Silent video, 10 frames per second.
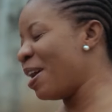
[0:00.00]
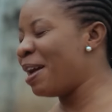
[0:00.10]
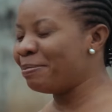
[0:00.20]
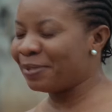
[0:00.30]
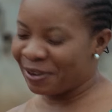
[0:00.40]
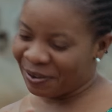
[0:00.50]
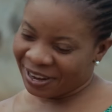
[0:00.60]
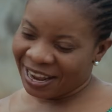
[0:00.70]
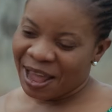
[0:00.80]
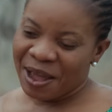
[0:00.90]
I'm
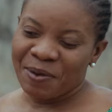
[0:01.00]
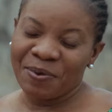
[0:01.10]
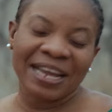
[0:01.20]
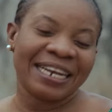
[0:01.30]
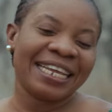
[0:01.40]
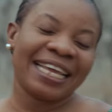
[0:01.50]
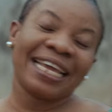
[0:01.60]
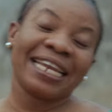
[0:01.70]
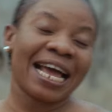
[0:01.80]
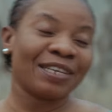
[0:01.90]
sorry. Well,
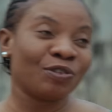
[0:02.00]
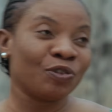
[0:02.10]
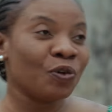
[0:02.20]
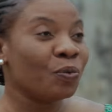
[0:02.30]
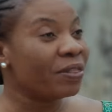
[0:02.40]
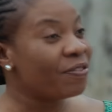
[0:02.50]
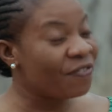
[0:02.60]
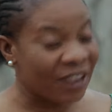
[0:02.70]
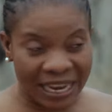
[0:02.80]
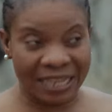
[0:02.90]
it has to do with
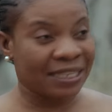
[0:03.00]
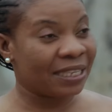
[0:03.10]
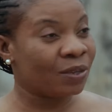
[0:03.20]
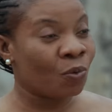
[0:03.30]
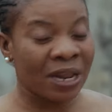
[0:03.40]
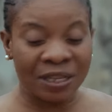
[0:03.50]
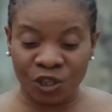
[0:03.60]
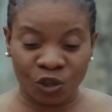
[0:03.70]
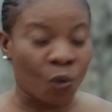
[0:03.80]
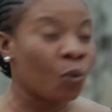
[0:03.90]
feelings. When
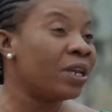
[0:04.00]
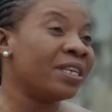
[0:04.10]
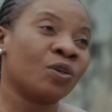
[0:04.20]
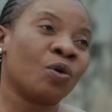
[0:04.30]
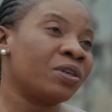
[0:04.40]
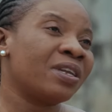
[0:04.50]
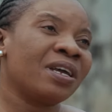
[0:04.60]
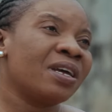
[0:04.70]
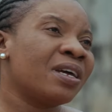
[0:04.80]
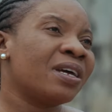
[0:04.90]
someone is hurt
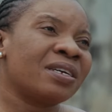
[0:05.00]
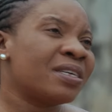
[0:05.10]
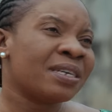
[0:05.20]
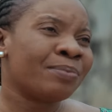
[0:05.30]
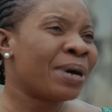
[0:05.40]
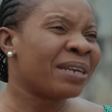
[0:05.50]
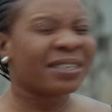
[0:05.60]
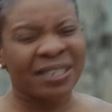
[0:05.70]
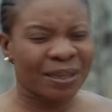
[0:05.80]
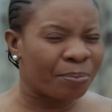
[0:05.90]

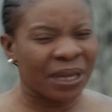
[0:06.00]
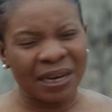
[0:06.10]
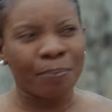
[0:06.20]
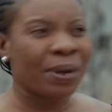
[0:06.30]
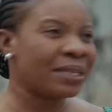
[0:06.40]
about something in